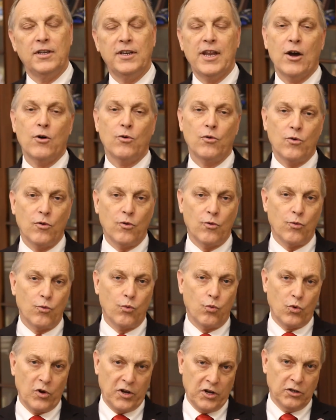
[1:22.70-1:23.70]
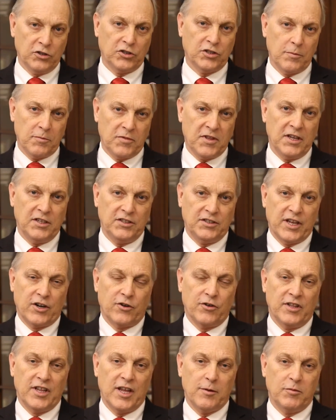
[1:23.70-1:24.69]
Now, here's some things that
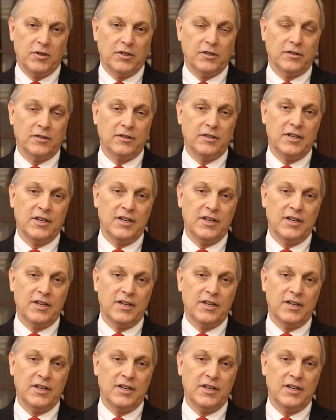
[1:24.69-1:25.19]
are in that bill.